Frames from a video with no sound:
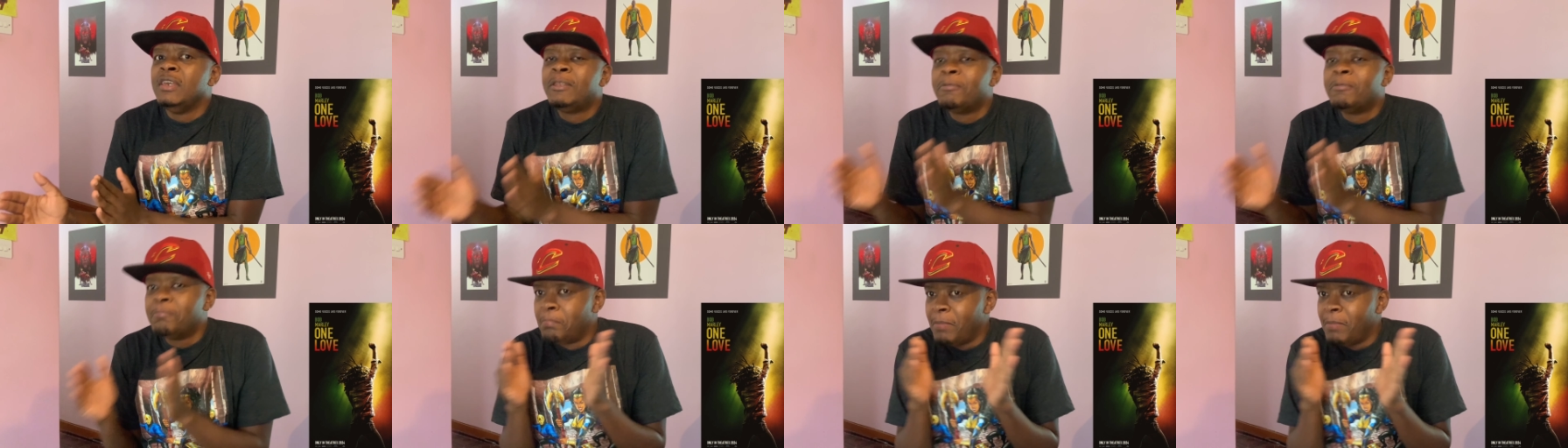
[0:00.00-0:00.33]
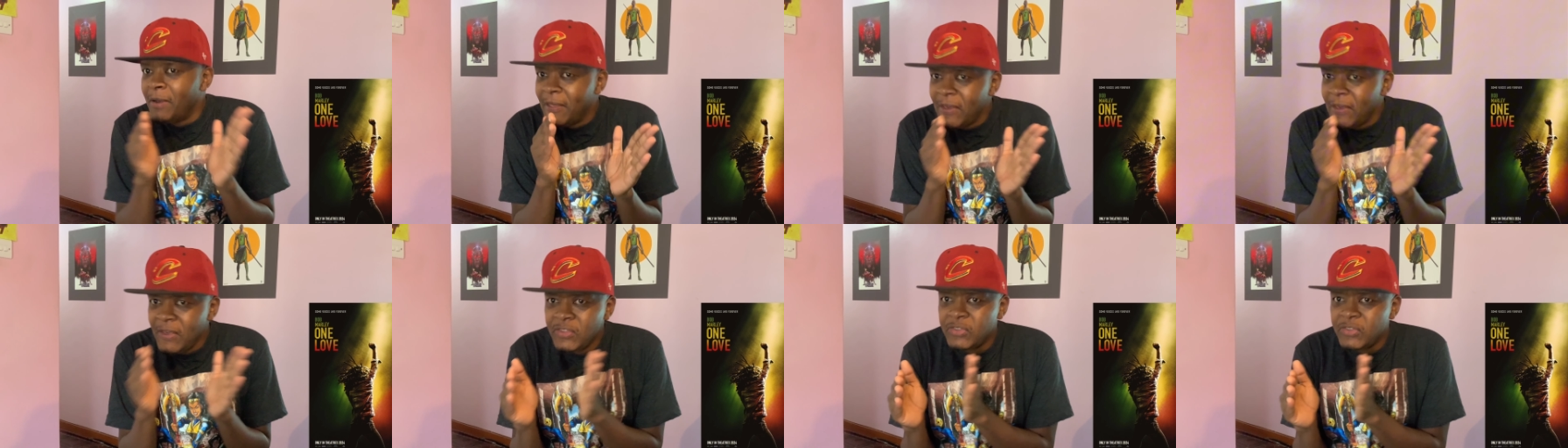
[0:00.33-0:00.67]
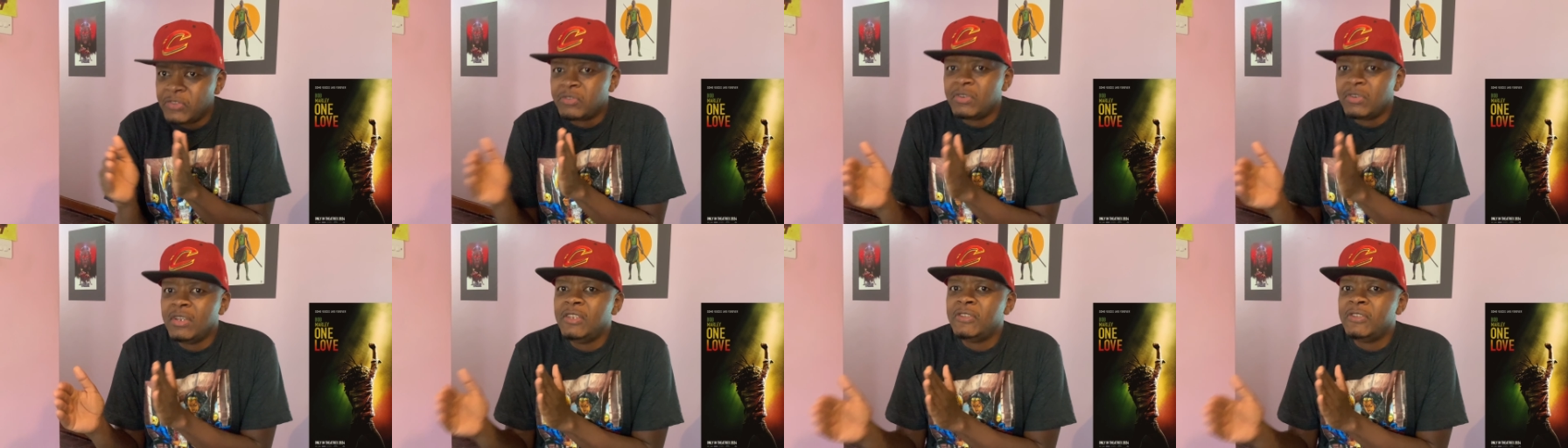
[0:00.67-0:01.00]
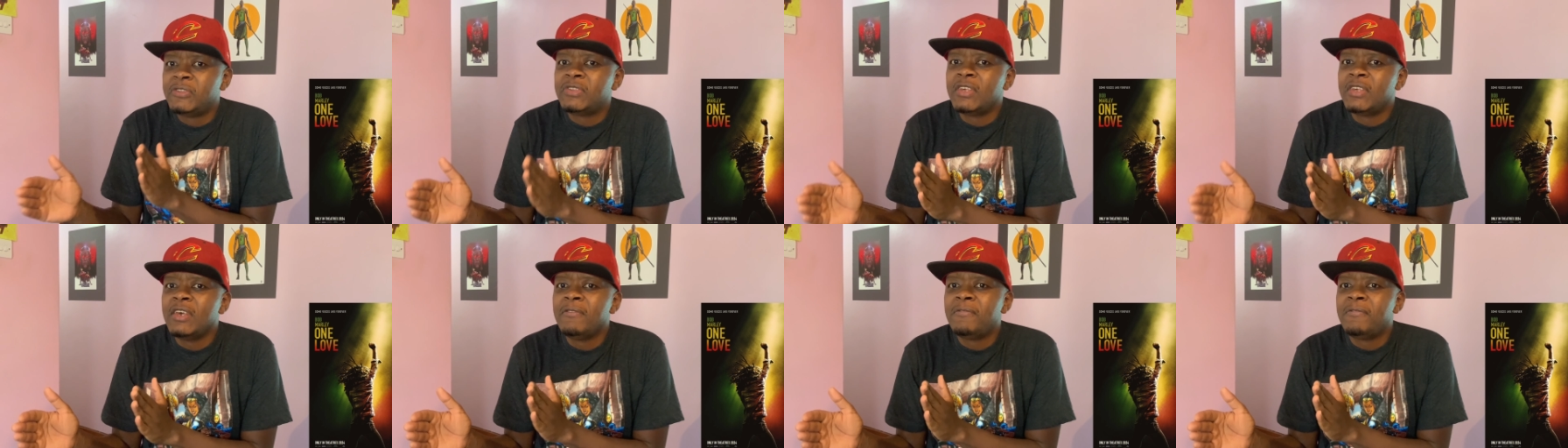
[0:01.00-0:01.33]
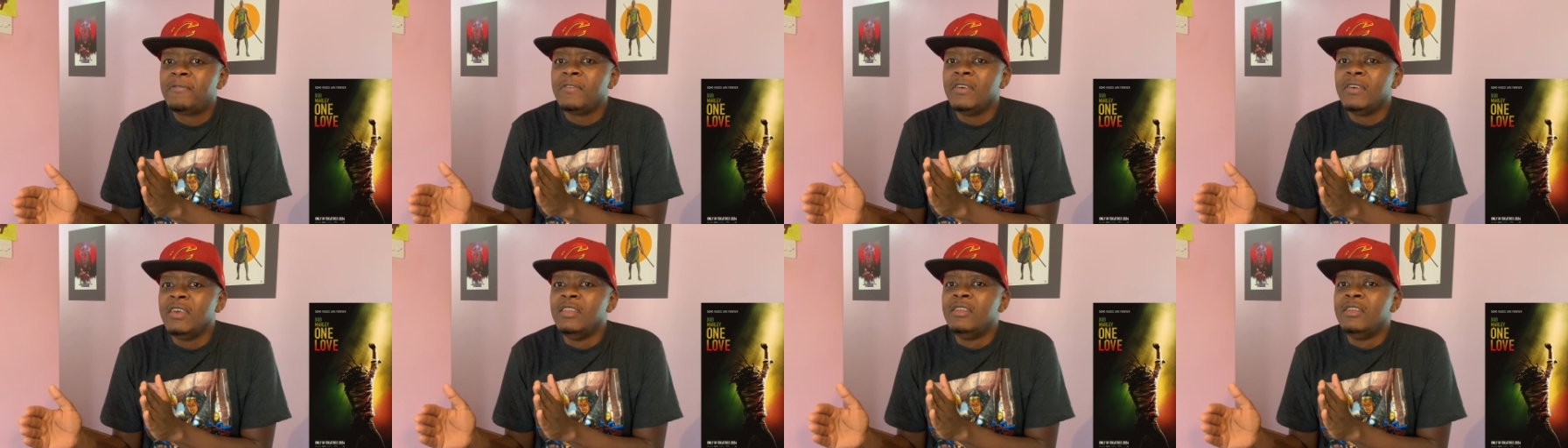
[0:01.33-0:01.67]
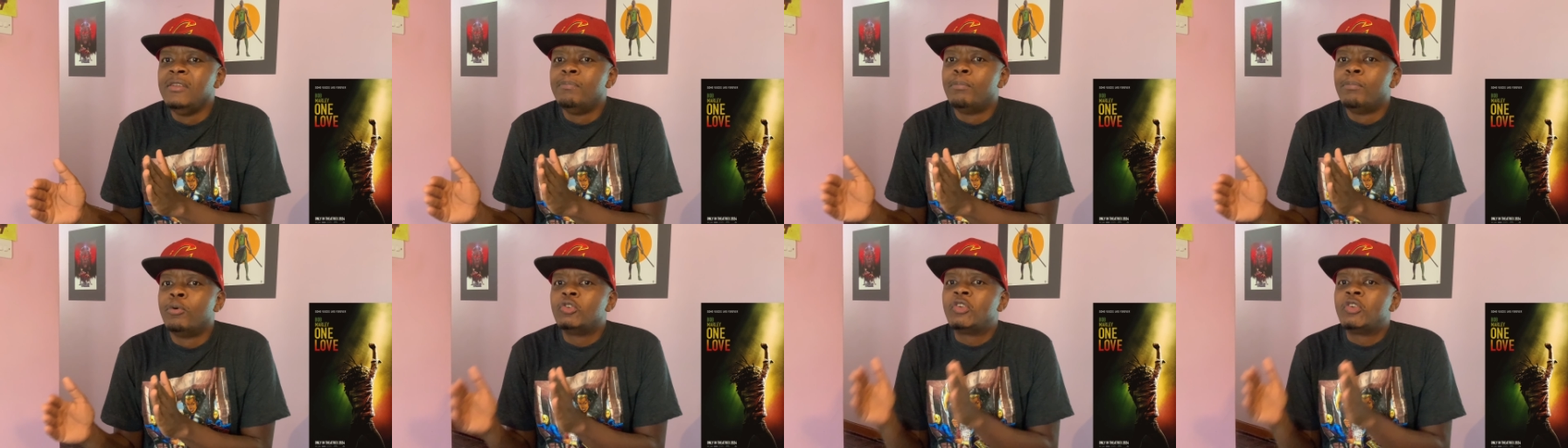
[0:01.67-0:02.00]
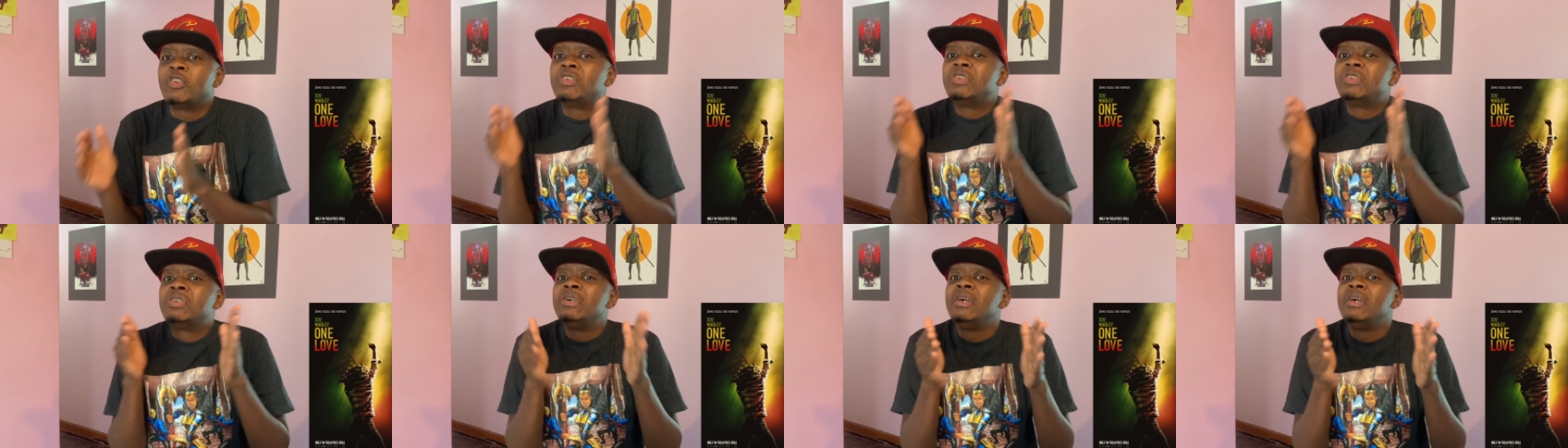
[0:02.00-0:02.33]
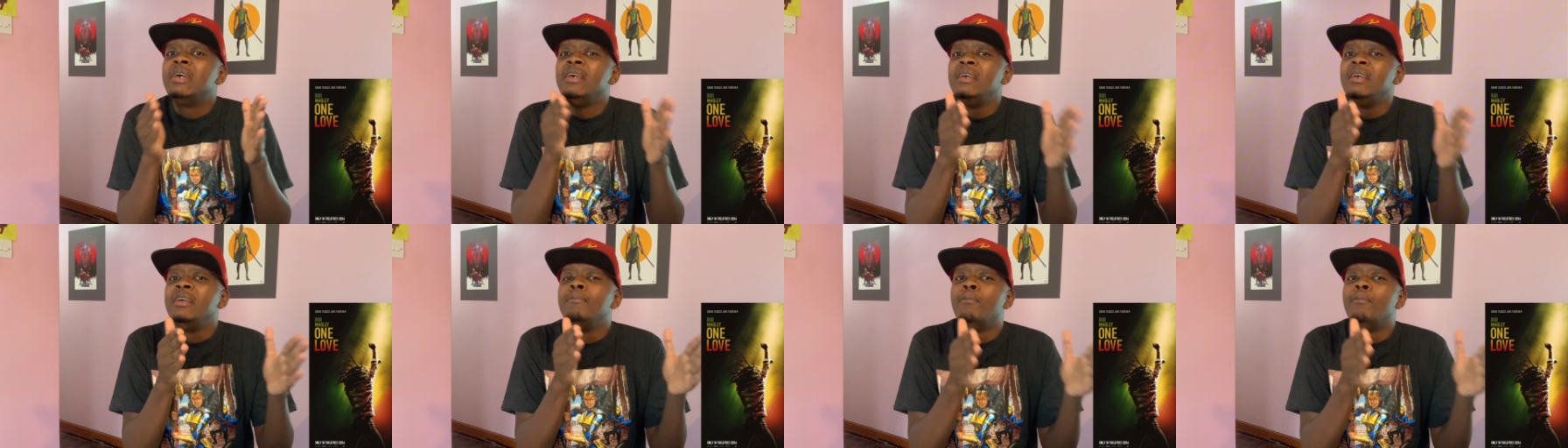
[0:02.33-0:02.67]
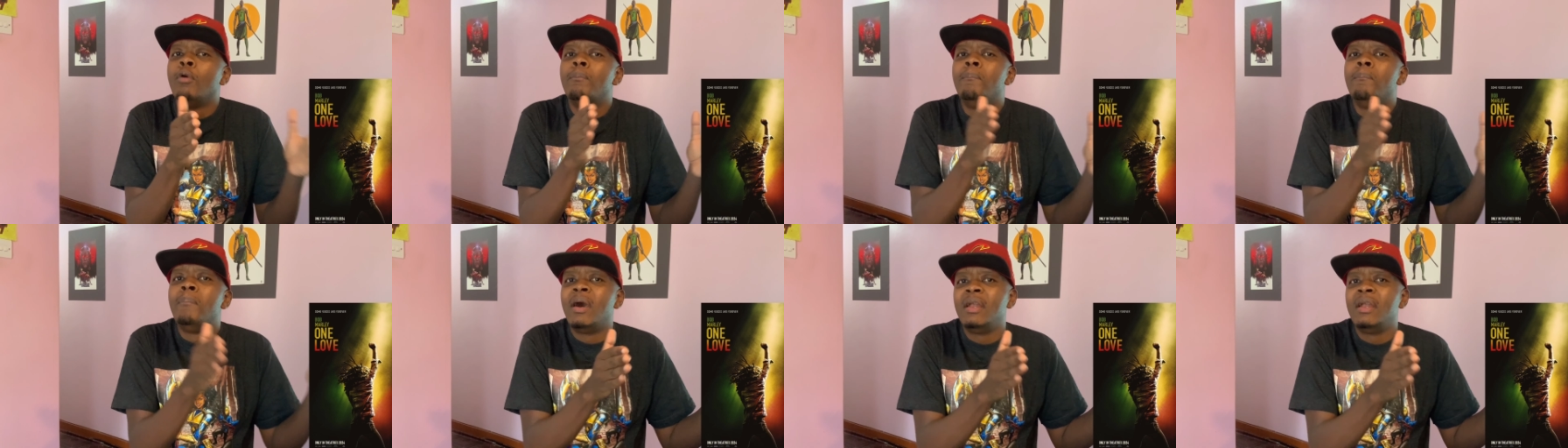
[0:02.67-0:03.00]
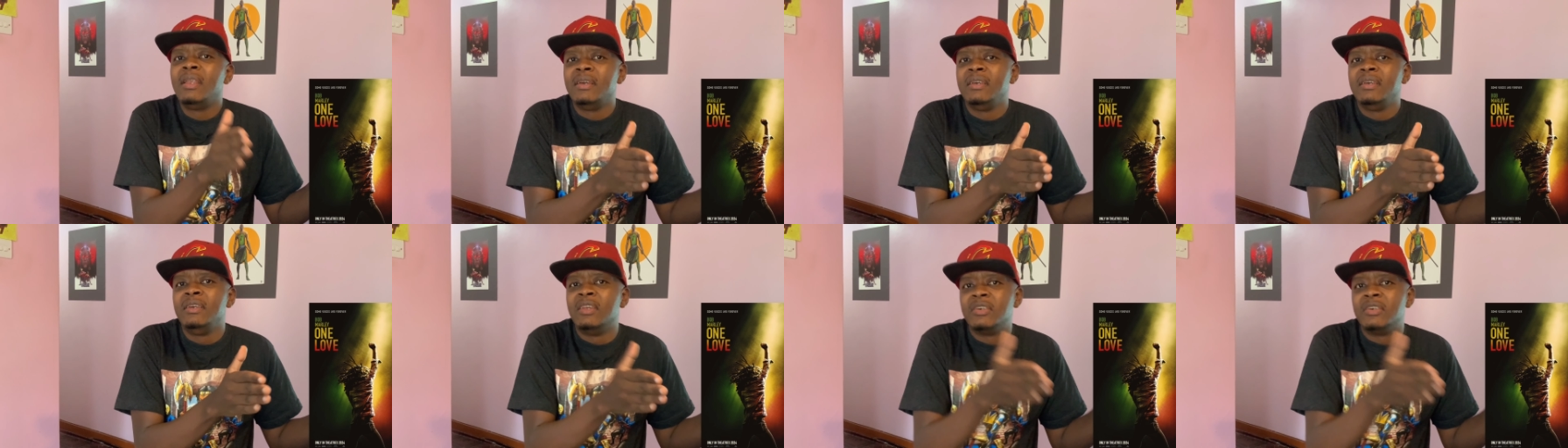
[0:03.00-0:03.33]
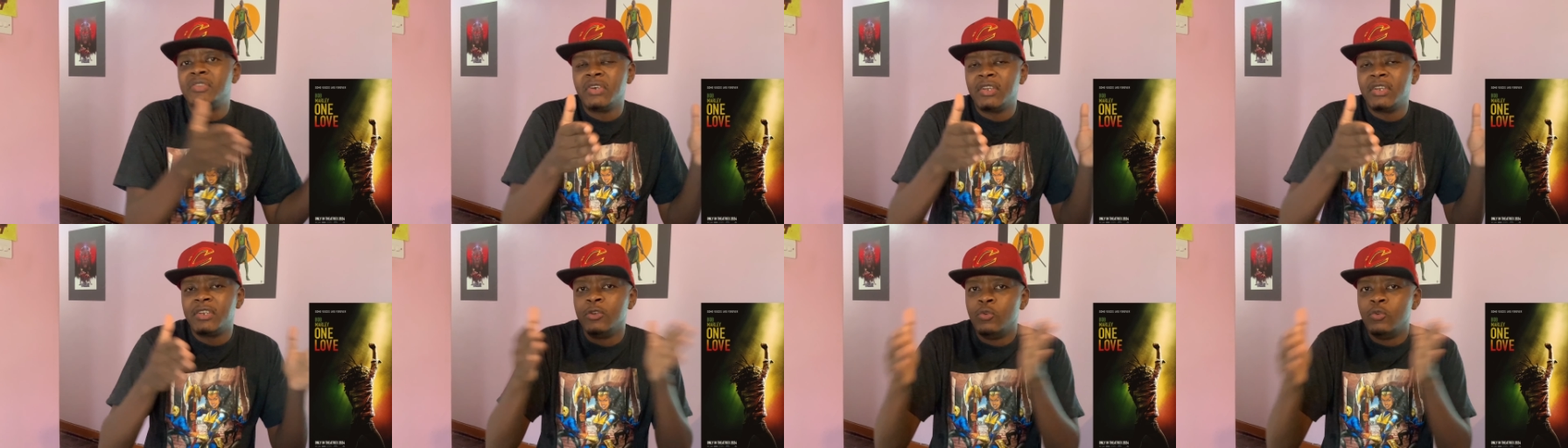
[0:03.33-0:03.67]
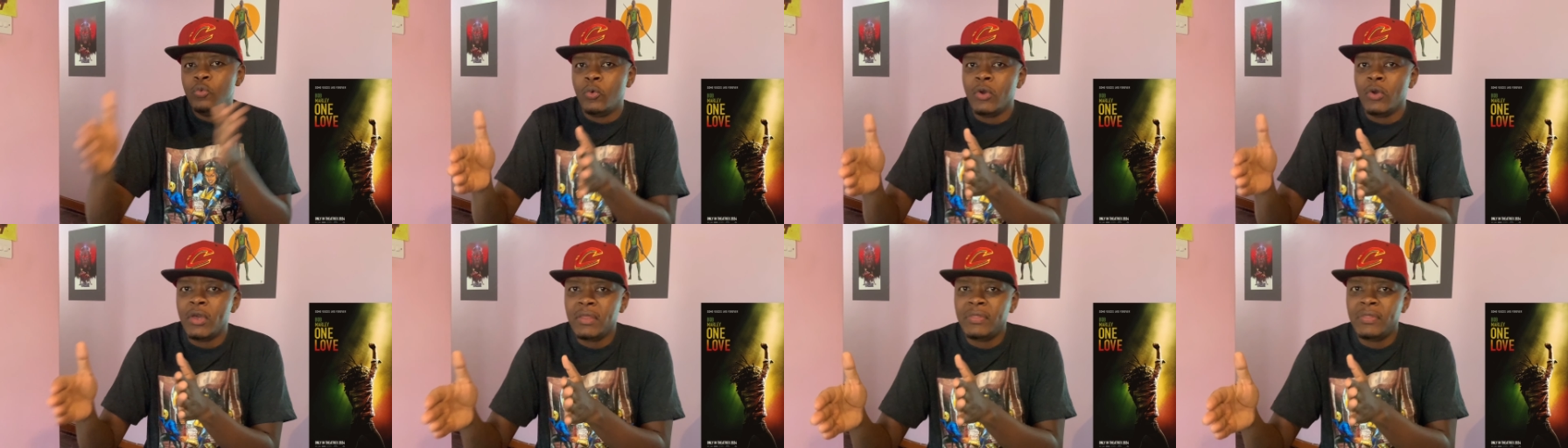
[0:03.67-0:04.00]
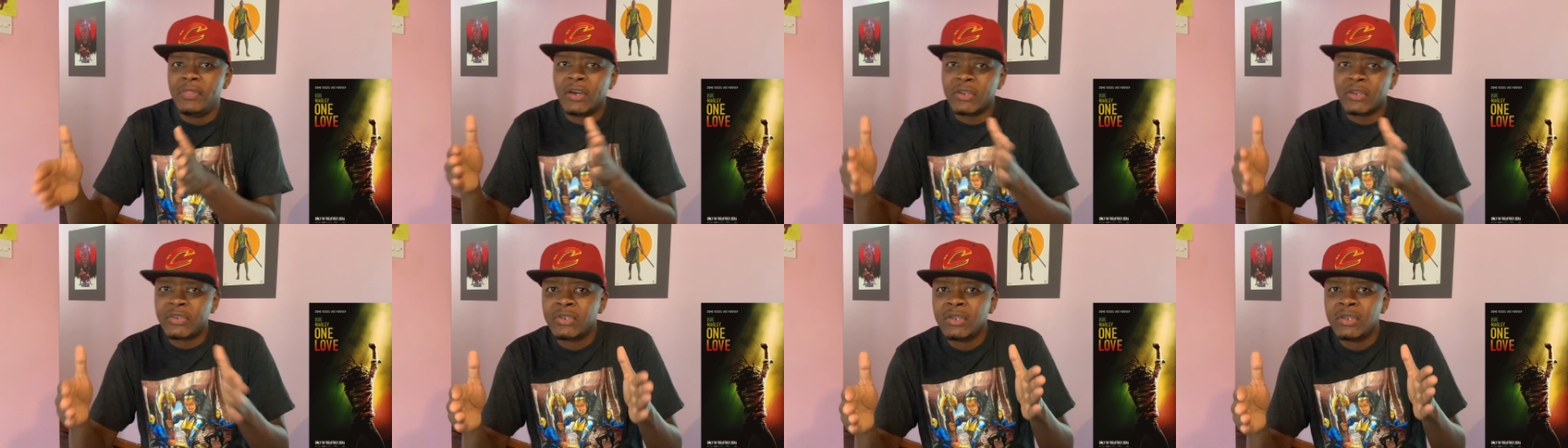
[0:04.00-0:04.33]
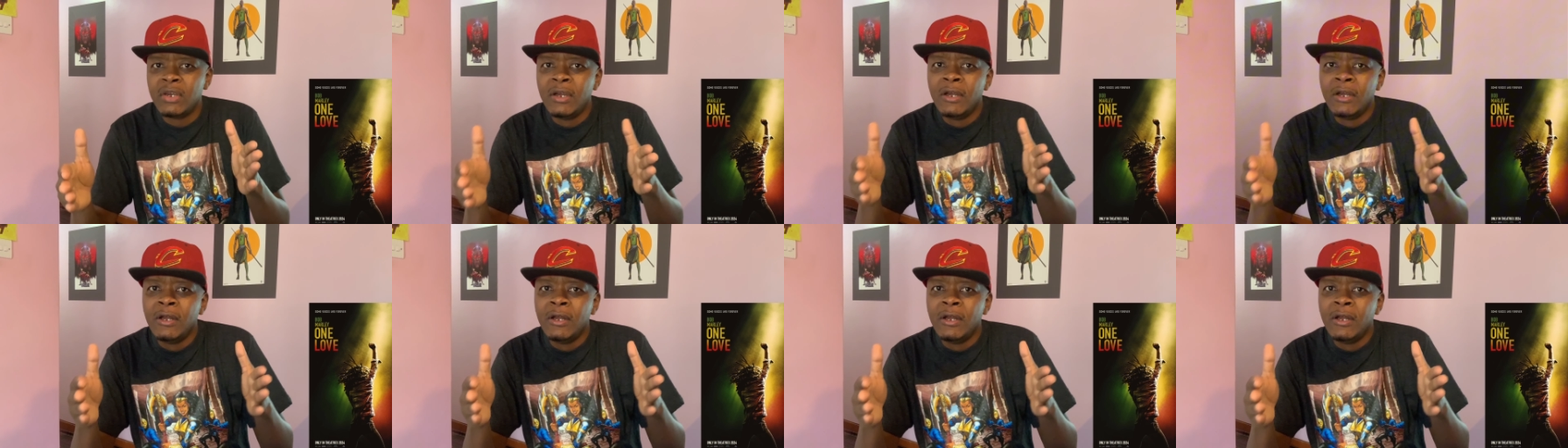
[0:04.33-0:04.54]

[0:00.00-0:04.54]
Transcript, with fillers: It plays really safe in portraying Bob Marley in a certain way that,